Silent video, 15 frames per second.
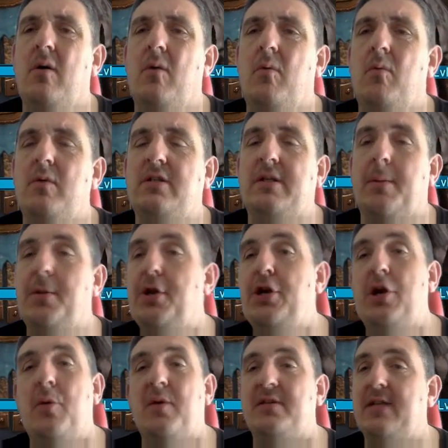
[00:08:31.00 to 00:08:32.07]
some of the
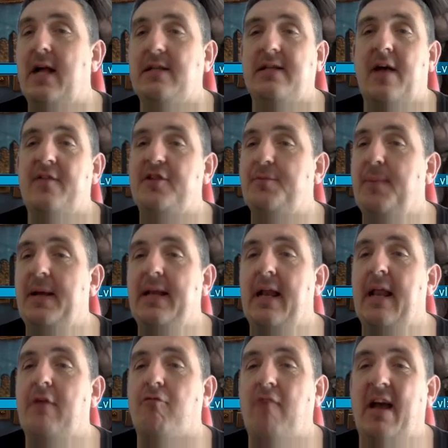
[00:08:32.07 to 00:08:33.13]
newer sets have speed,
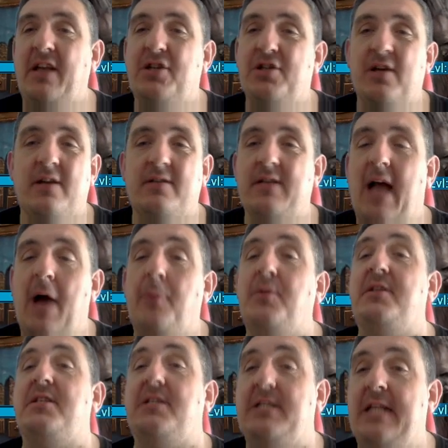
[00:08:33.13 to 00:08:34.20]
like Righteous. I would
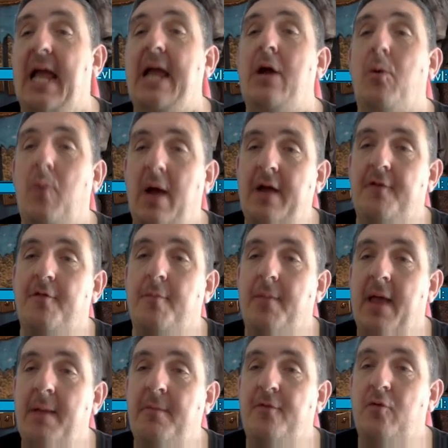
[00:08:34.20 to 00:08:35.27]
stay away from
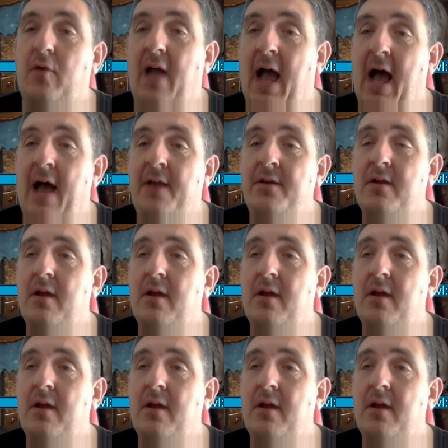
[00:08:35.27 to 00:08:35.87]
them if you can.